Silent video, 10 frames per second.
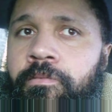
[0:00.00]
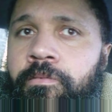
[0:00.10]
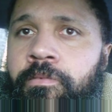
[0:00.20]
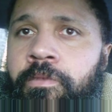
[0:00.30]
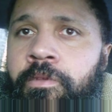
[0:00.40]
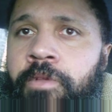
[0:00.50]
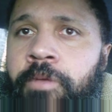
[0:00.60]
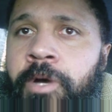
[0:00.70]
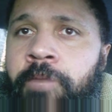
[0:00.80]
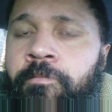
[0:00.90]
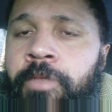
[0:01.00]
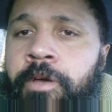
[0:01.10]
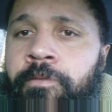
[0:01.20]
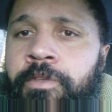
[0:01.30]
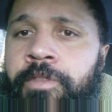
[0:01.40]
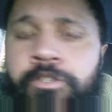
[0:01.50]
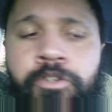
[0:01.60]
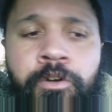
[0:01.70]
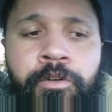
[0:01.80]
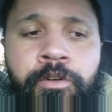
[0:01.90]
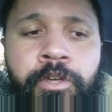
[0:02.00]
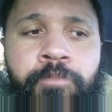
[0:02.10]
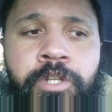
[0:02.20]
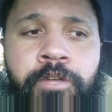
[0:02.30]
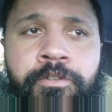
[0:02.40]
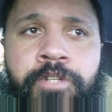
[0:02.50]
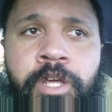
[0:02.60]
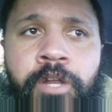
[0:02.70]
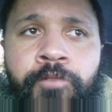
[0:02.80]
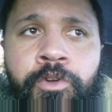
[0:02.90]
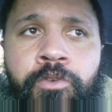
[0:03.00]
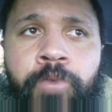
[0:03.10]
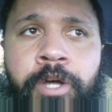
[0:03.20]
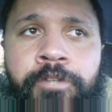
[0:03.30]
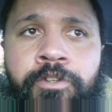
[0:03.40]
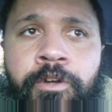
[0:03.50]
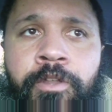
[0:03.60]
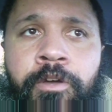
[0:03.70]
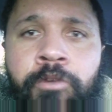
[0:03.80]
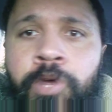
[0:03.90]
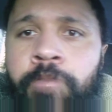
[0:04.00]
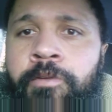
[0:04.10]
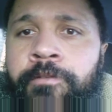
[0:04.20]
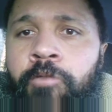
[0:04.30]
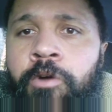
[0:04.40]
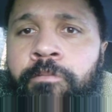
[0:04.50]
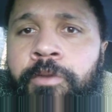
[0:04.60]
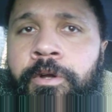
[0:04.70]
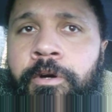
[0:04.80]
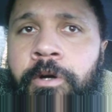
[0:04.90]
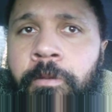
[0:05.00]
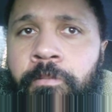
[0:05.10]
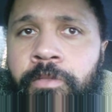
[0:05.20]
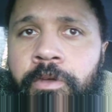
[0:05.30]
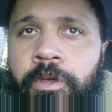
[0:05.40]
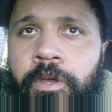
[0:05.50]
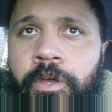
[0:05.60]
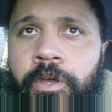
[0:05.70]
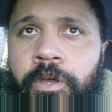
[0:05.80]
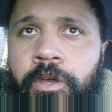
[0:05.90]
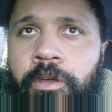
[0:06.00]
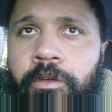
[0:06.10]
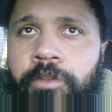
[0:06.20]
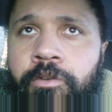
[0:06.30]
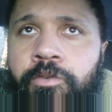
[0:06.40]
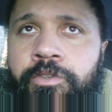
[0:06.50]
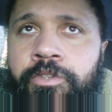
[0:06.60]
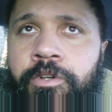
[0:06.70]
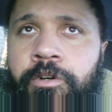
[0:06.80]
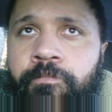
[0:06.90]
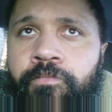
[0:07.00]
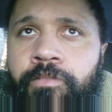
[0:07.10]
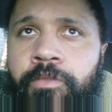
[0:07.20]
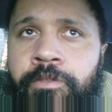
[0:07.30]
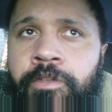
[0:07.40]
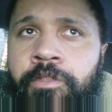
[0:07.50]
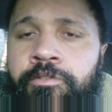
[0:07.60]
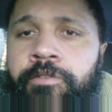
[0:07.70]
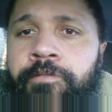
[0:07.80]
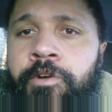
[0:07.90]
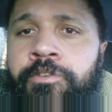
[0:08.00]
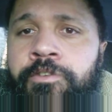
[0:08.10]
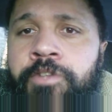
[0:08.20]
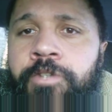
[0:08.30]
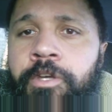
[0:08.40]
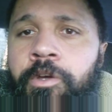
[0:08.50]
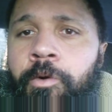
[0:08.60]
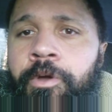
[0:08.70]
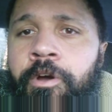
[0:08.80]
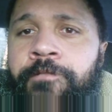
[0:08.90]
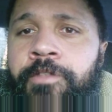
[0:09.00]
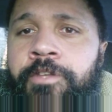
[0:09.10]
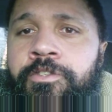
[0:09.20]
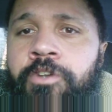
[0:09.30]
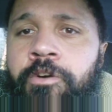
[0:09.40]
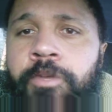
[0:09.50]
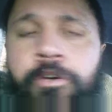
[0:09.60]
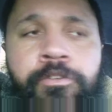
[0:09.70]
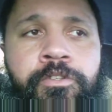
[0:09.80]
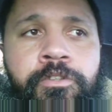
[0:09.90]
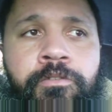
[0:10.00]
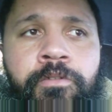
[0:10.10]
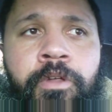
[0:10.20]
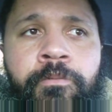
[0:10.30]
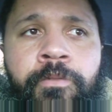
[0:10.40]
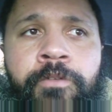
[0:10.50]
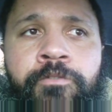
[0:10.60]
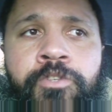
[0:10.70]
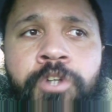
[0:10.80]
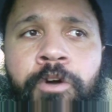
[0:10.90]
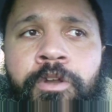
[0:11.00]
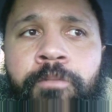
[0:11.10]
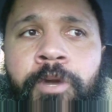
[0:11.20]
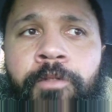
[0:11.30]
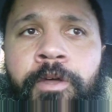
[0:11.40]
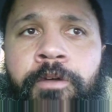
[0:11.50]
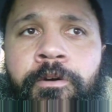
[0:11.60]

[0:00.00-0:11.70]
like Bob, that in that song "Get Up, Stand Up for Your Rights" and all that. Correct me if I'm wrong, but like there was I think there was a verse that was like going off in that song, because he was talking about like